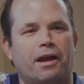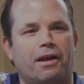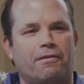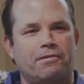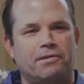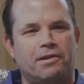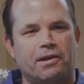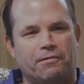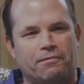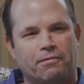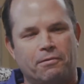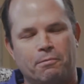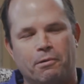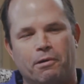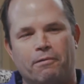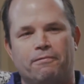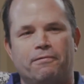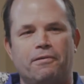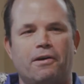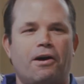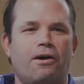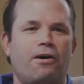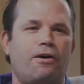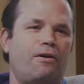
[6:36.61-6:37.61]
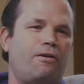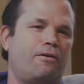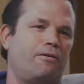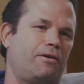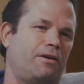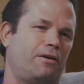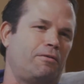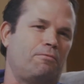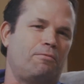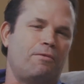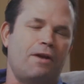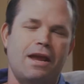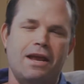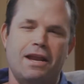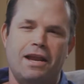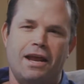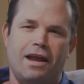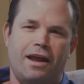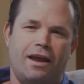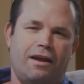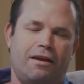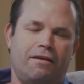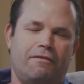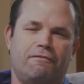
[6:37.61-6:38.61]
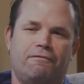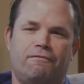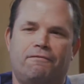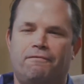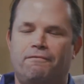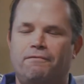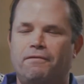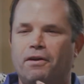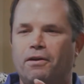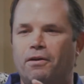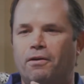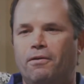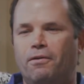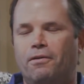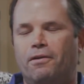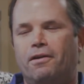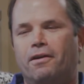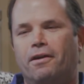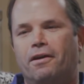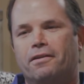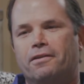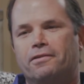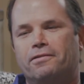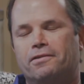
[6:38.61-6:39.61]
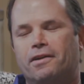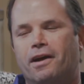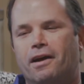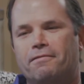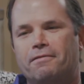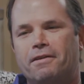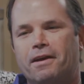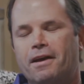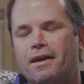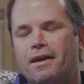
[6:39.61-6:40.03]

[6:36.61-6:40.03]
everything from your phone and rating food and all this stuff.